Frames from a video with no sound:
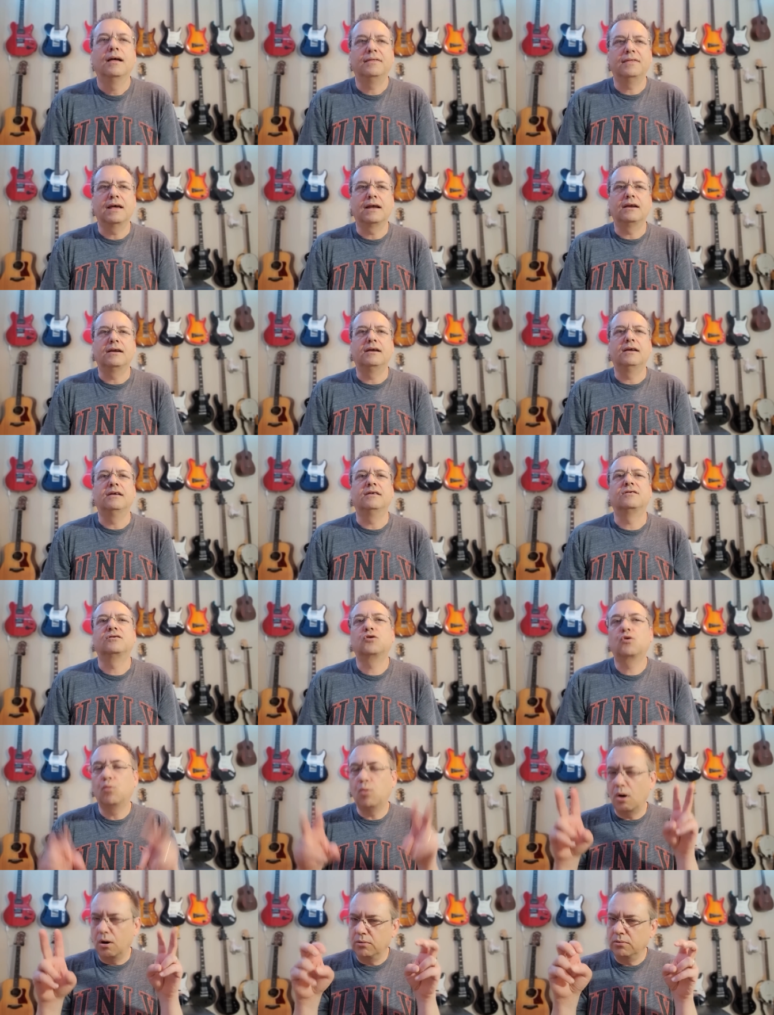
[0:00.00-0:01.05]
and that it is
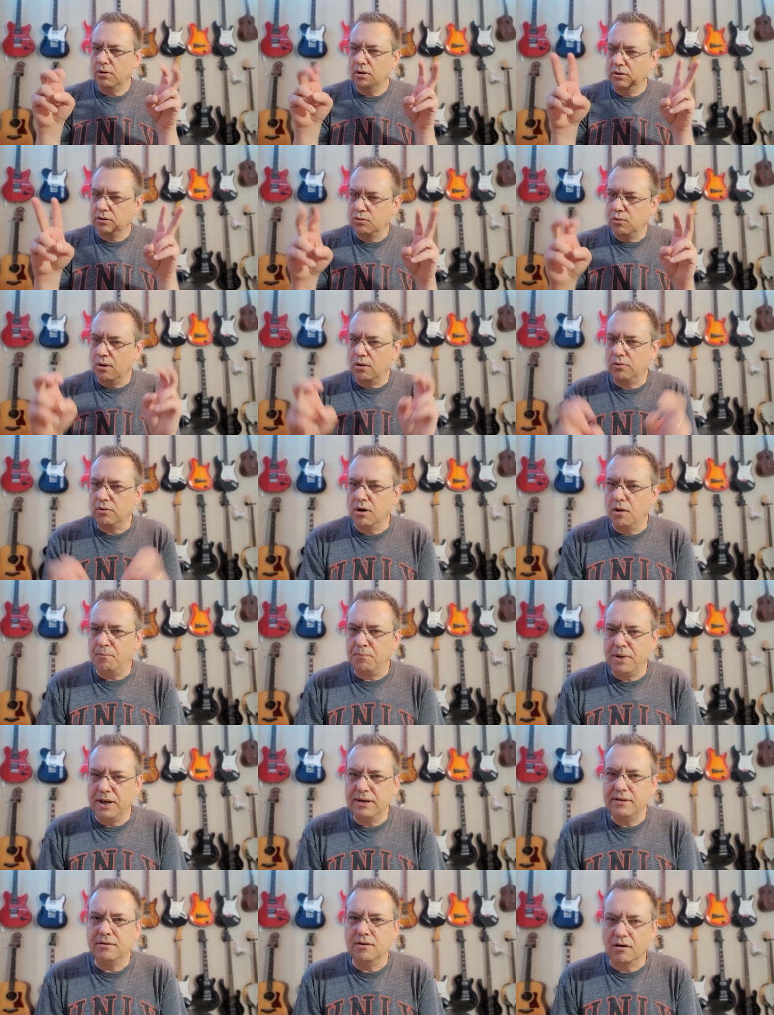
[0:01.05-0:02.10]
quote-unquote a
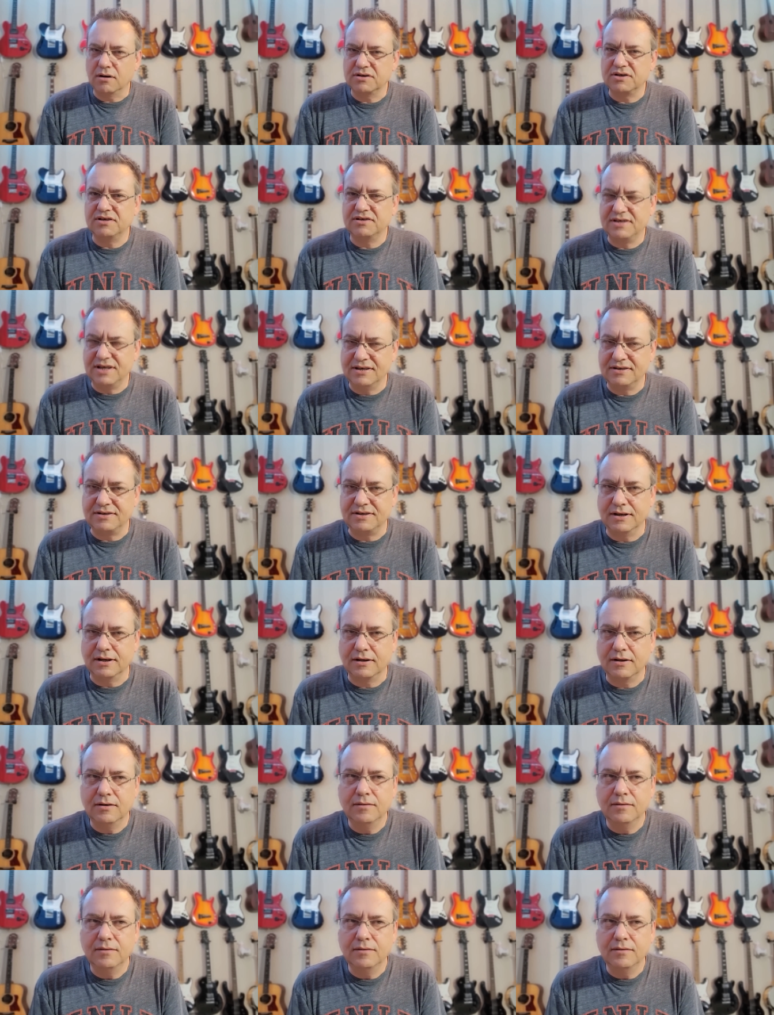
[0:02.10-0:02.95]
bit narcissistic.